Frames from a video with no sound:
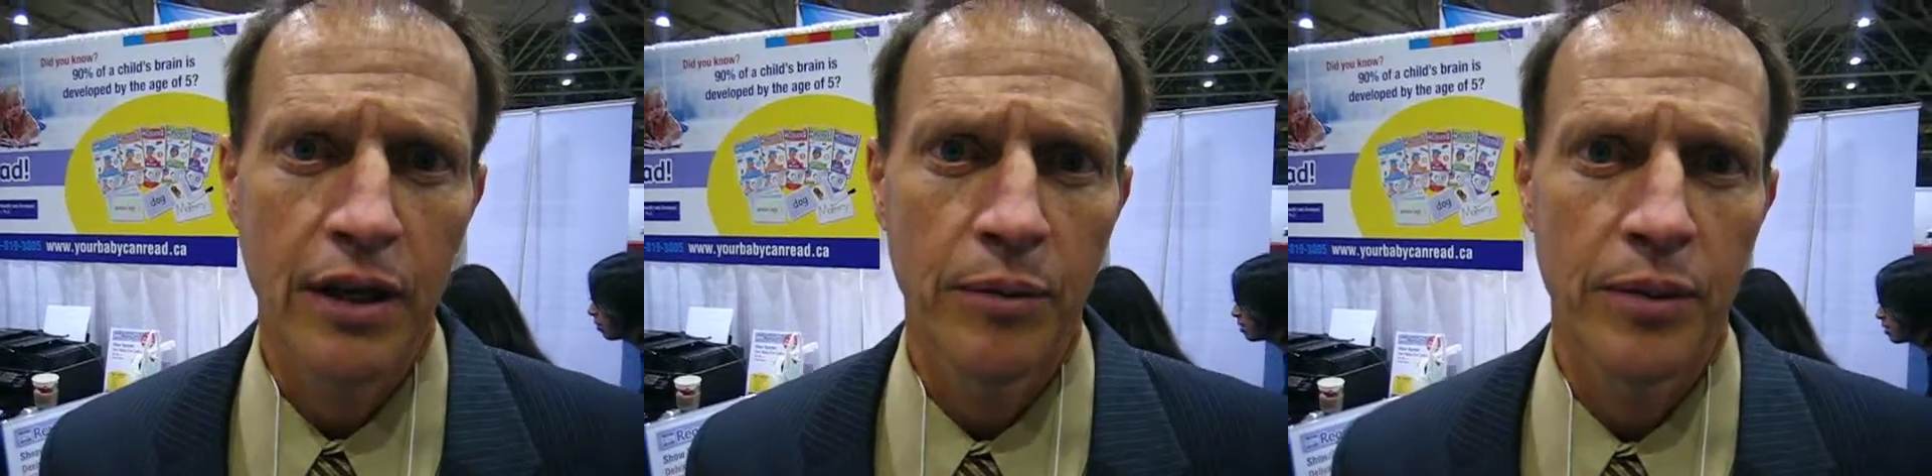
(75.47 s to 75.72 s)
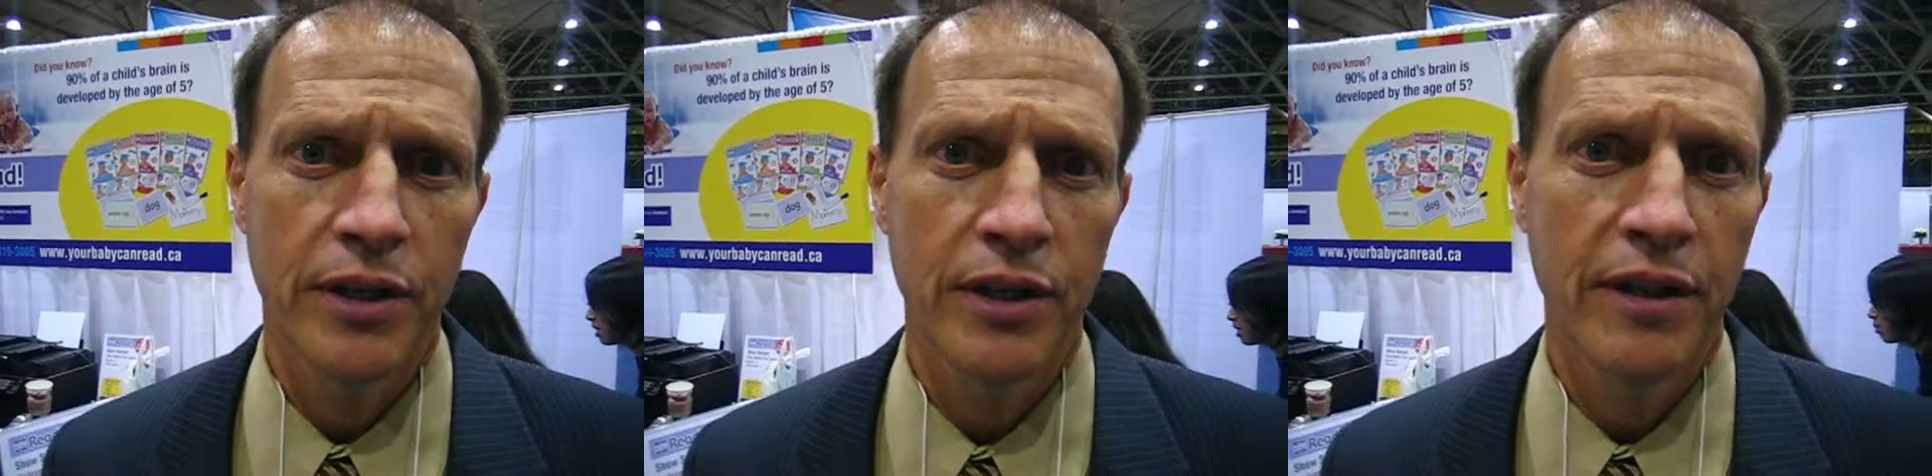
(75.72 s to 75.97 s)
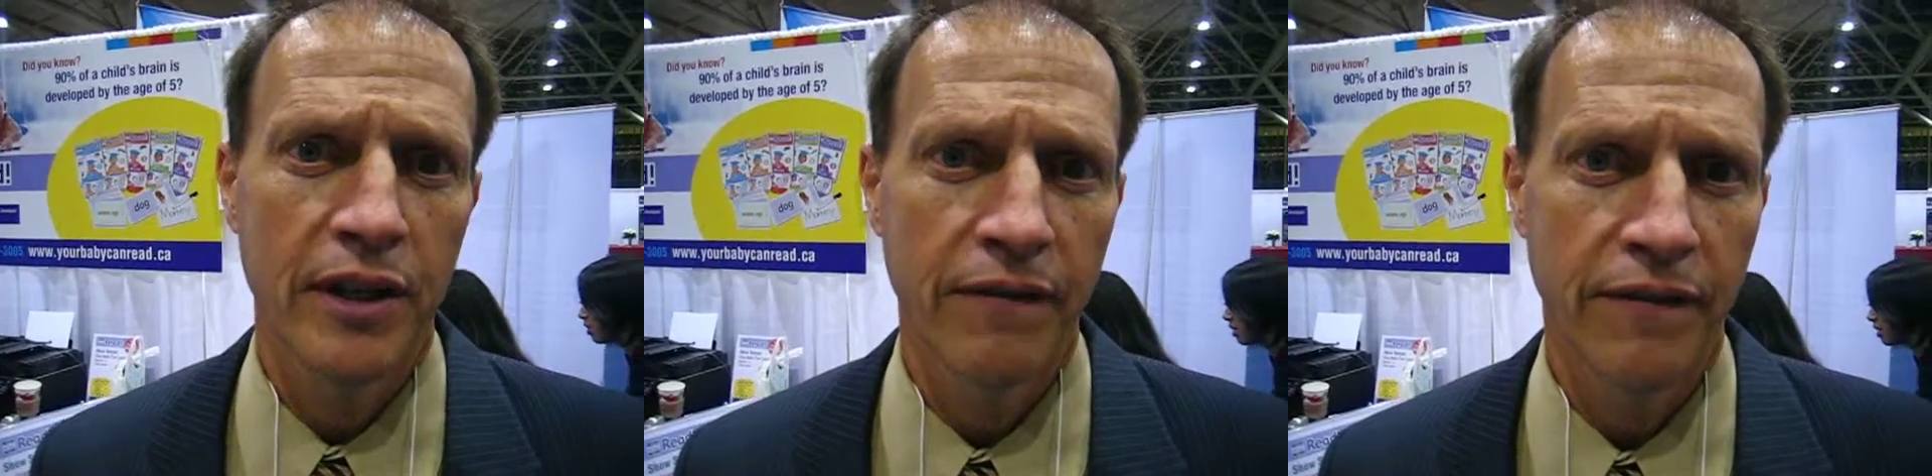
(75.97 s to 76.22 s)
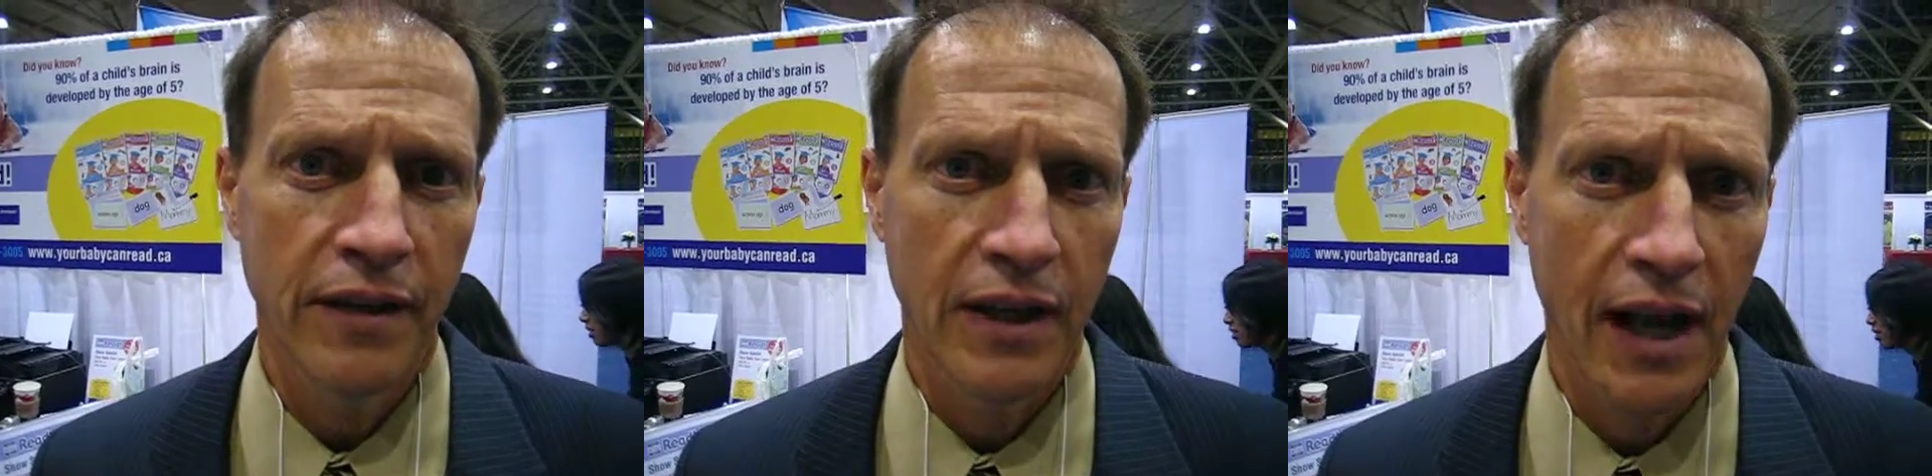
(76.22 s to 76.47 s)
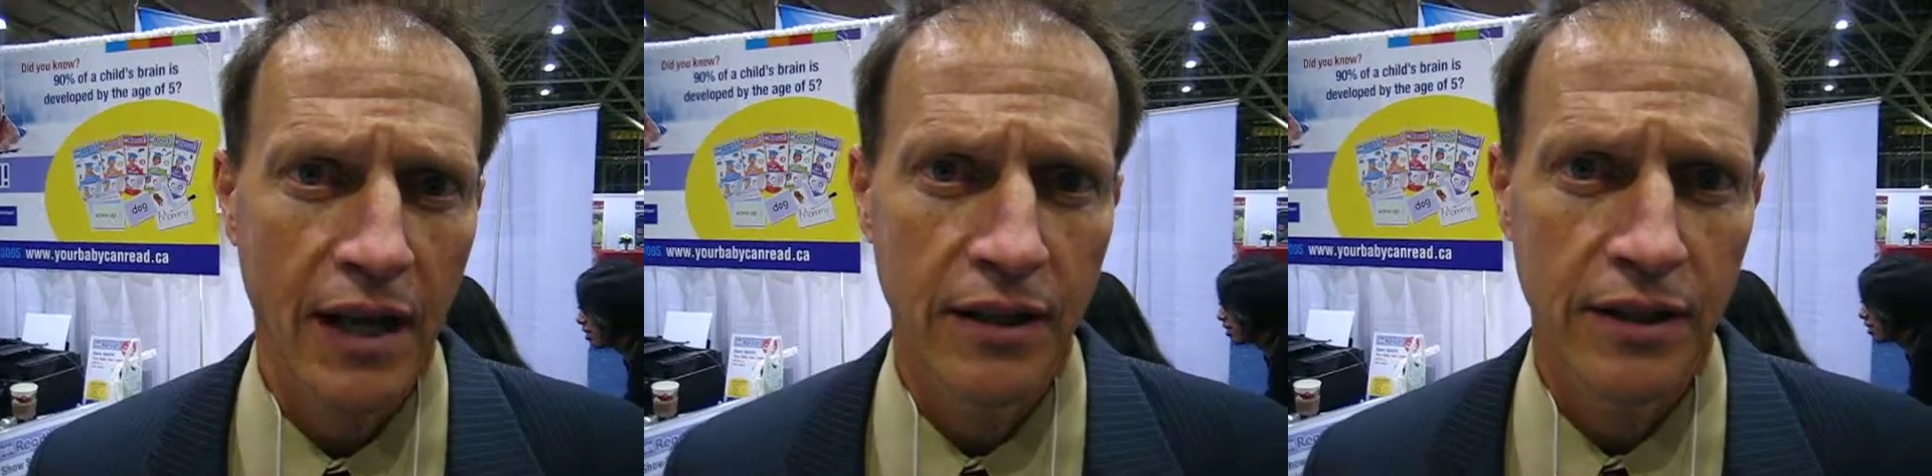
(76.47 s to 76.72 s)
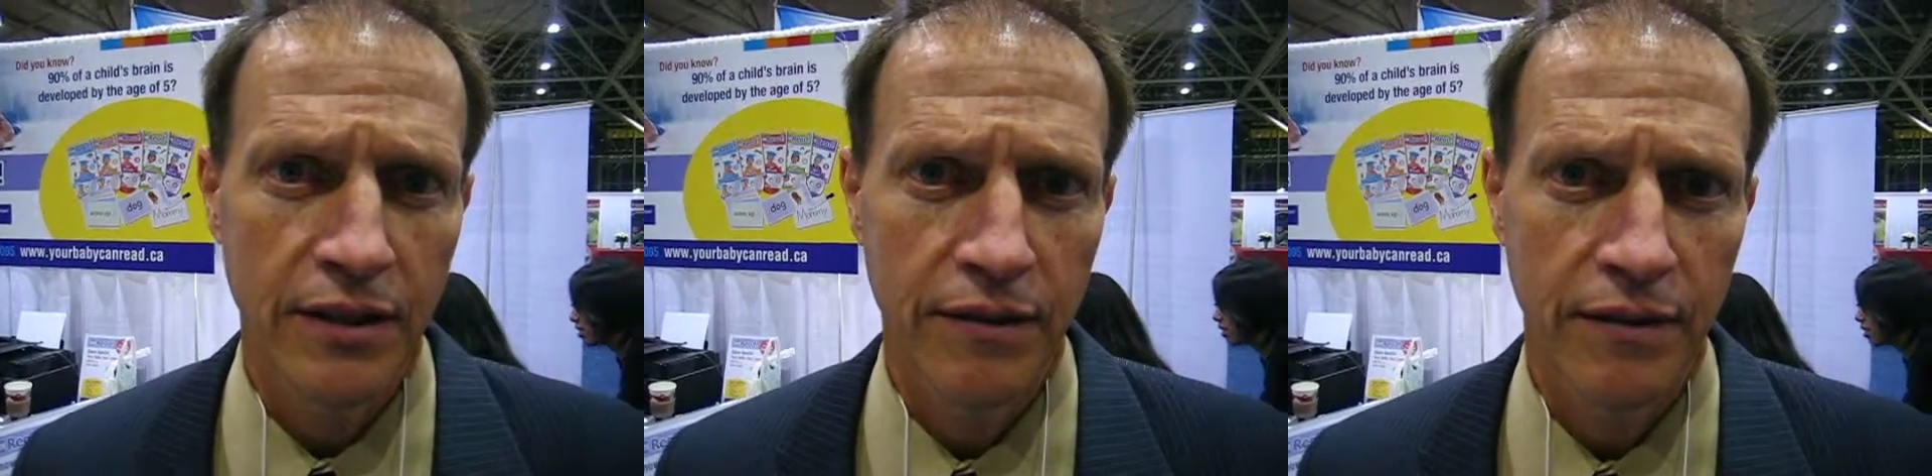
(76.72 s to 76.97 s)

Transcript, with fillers: Worked in the infant cognitive